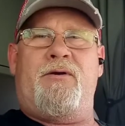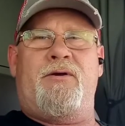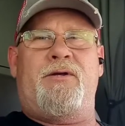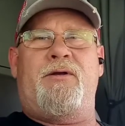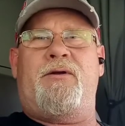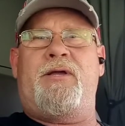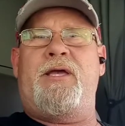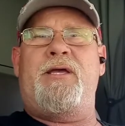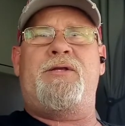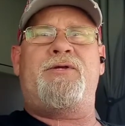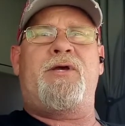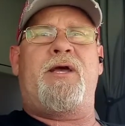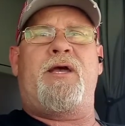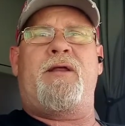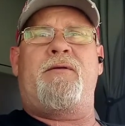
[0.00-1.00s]
it on your
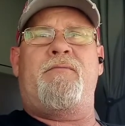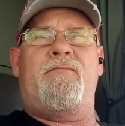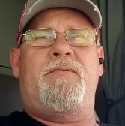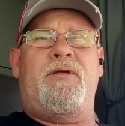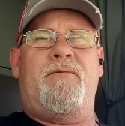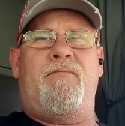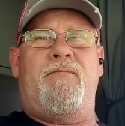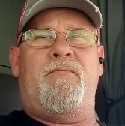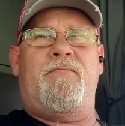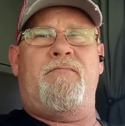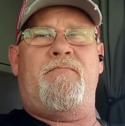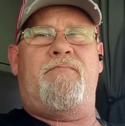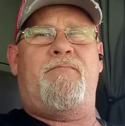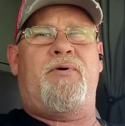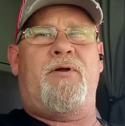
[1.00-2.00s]
keychain, you
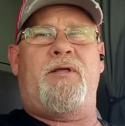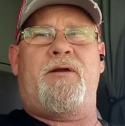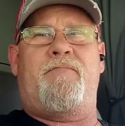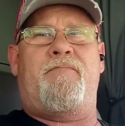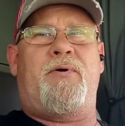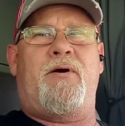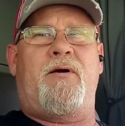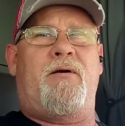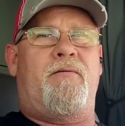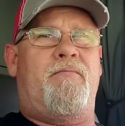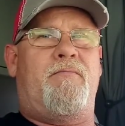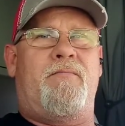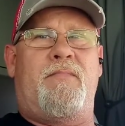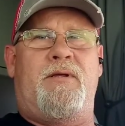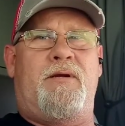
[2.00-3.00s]
pull it apart,
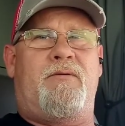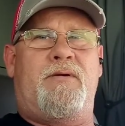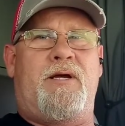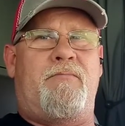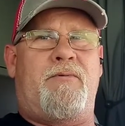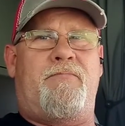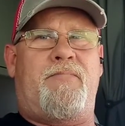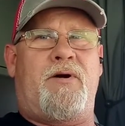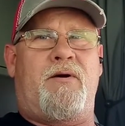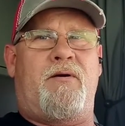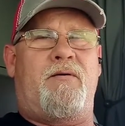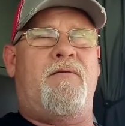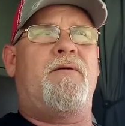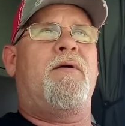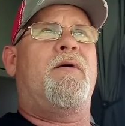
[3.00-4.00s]
it'll come apart,